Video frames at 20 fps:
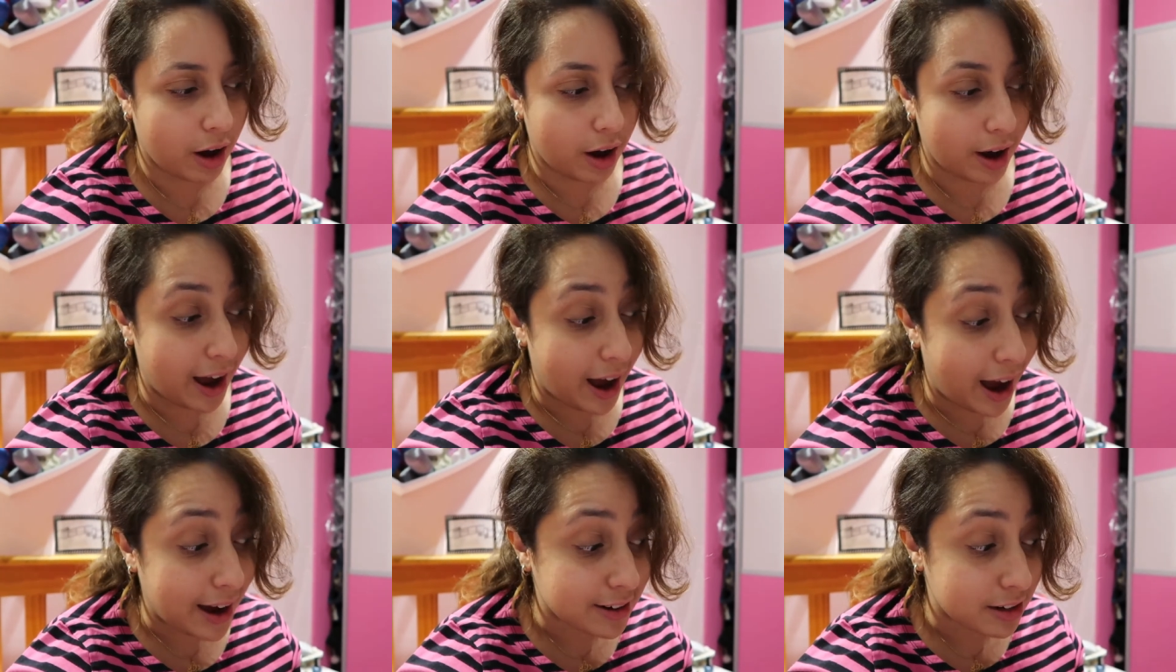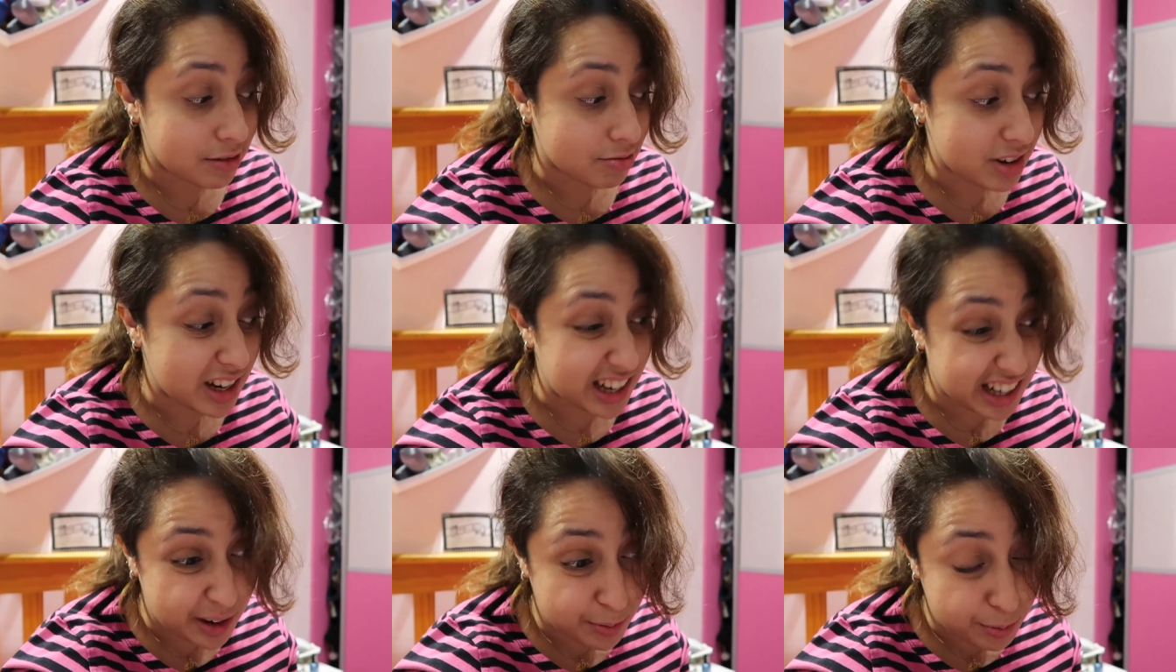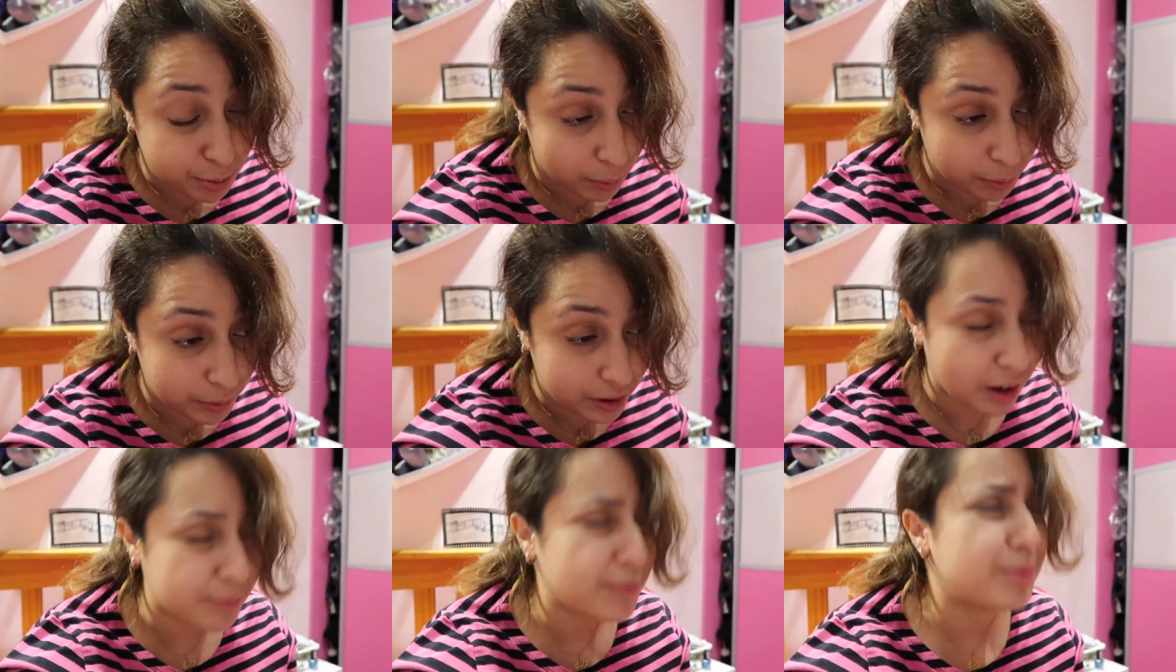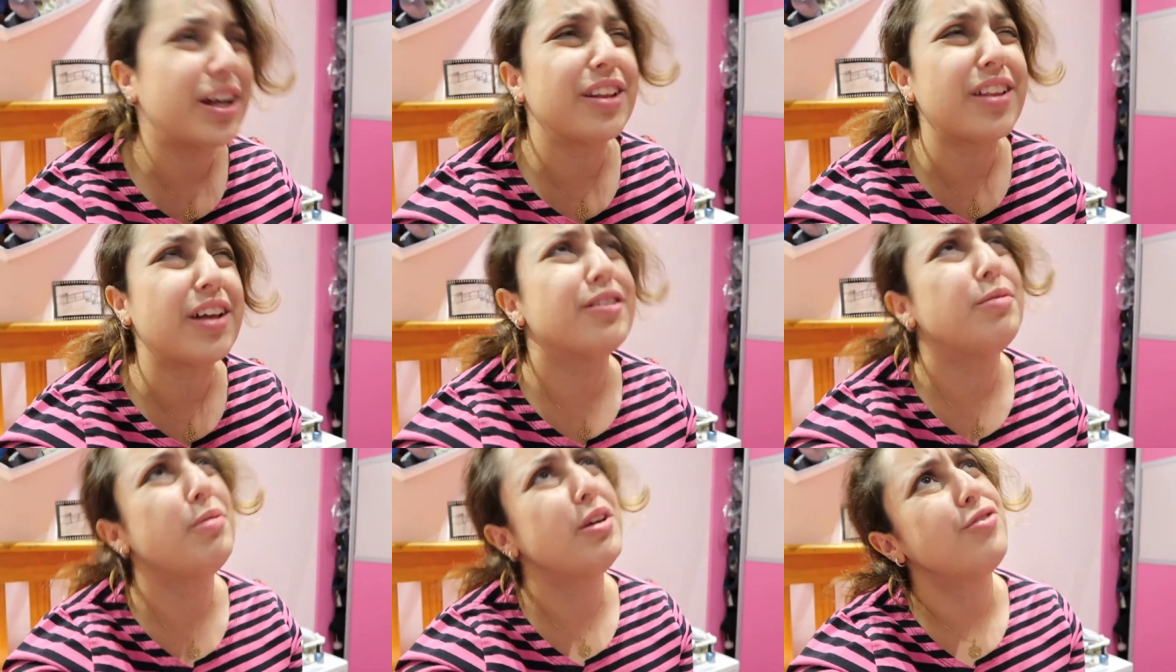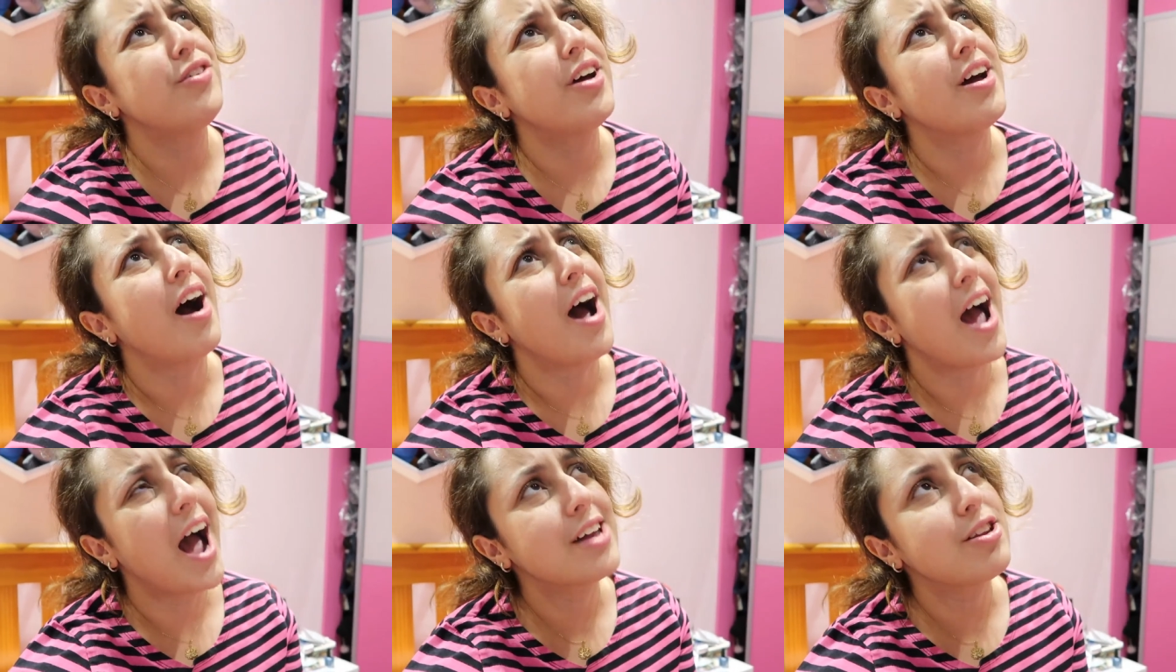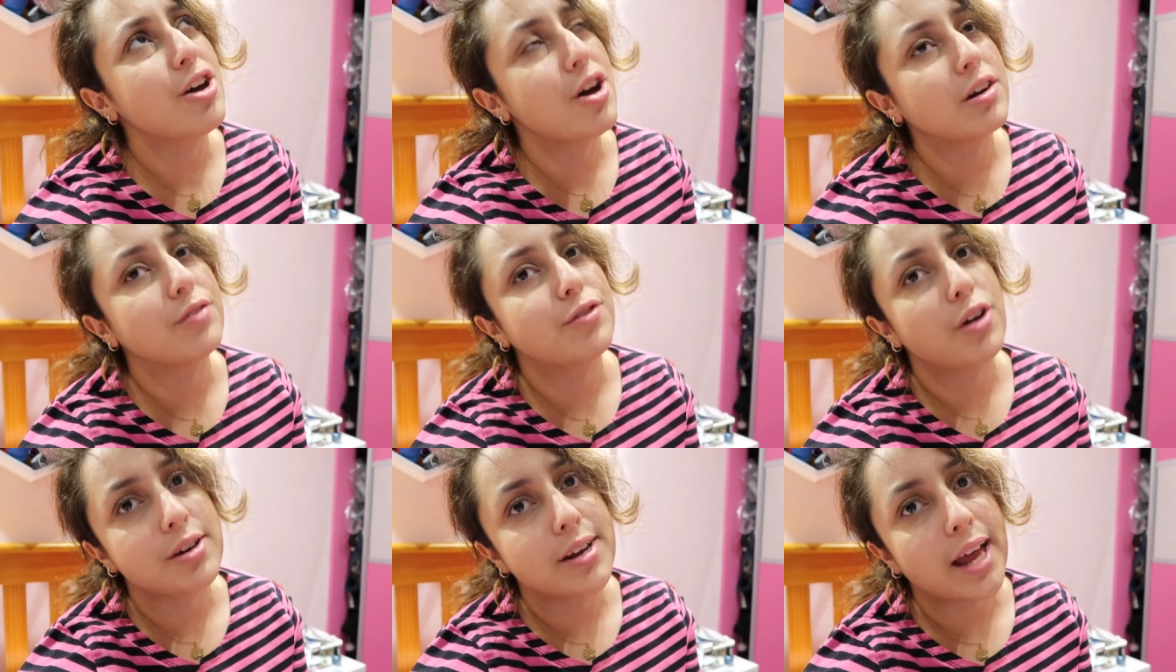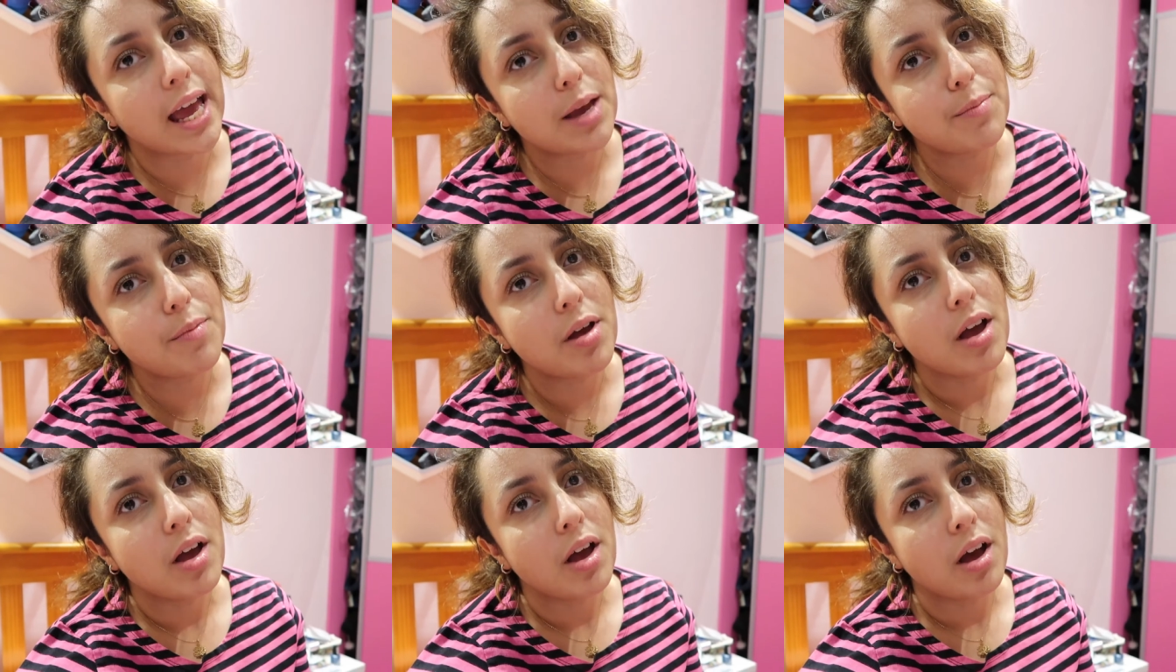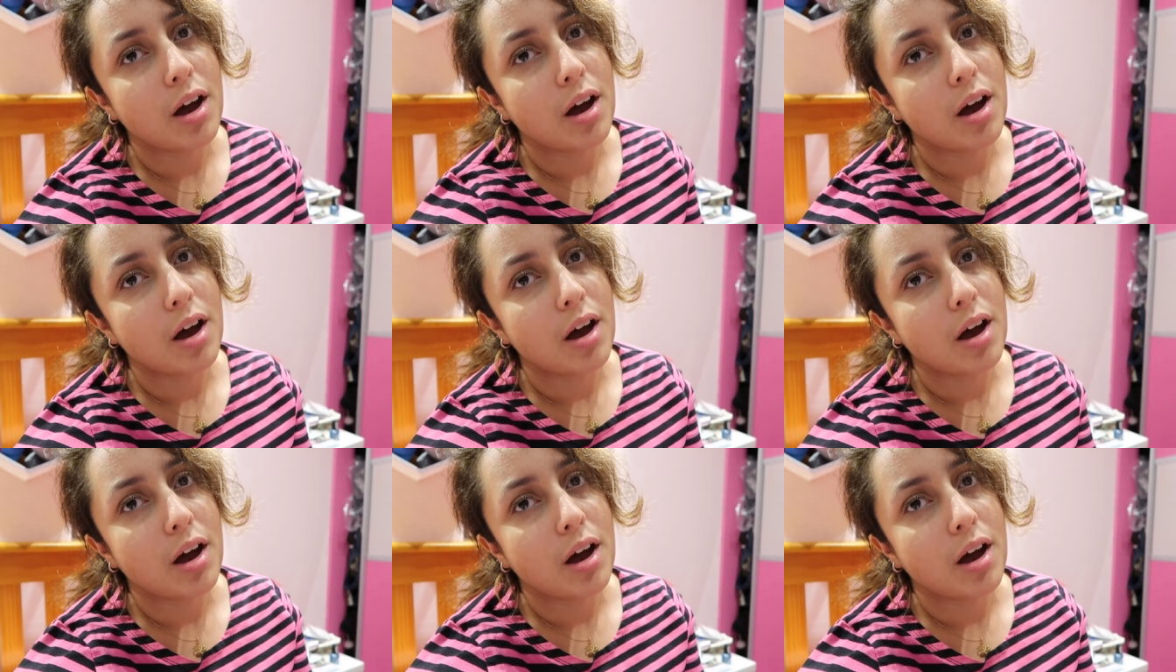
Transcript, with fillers: I hadn't really properly. To be fair, I had heard of her name,